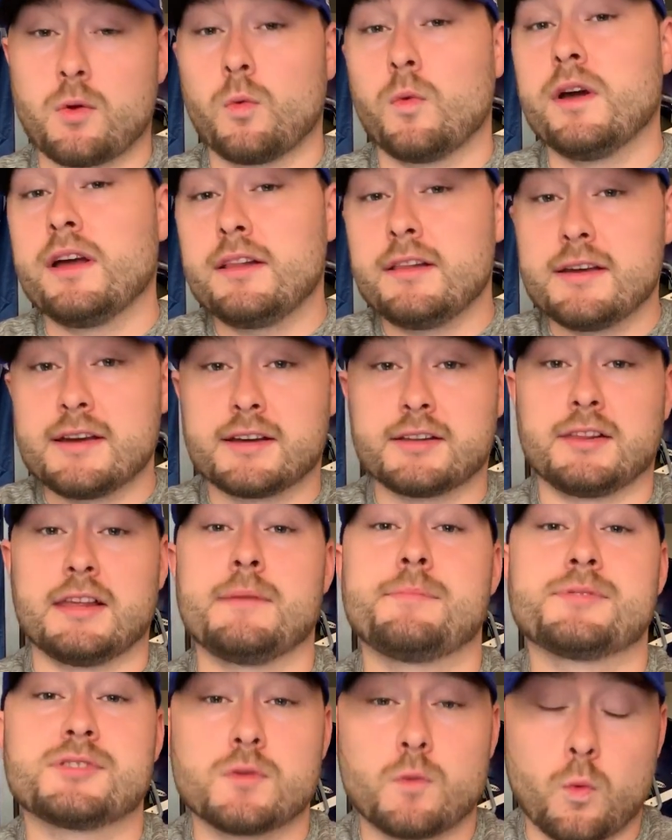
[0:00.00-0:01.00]
will
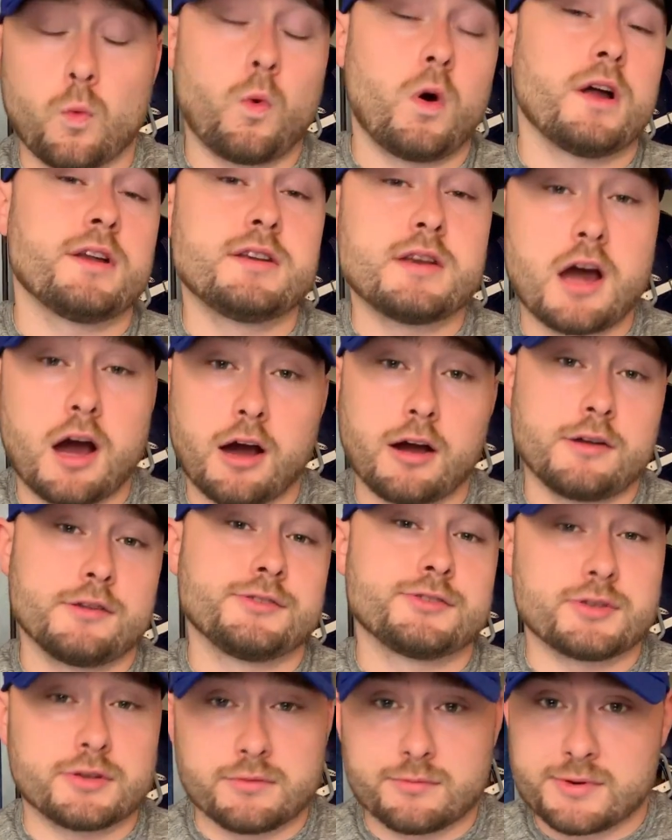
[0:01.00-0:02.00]
eclipse
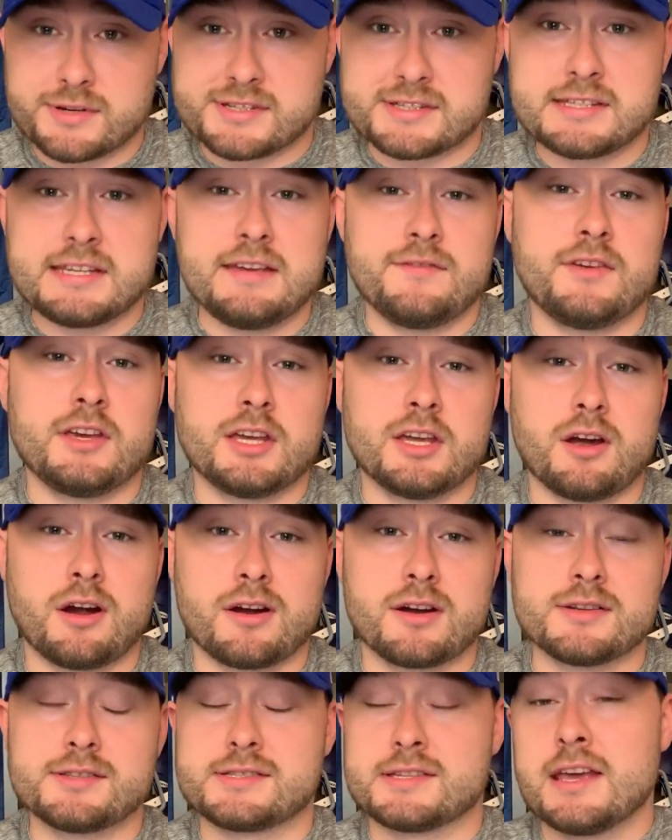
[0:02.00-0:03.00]
100 receiving
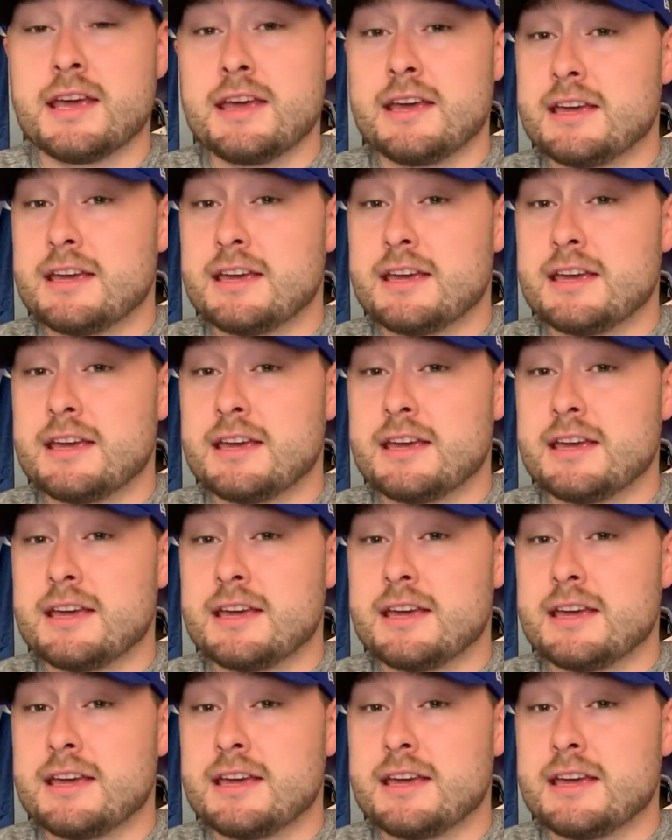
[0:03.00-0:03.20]
yards.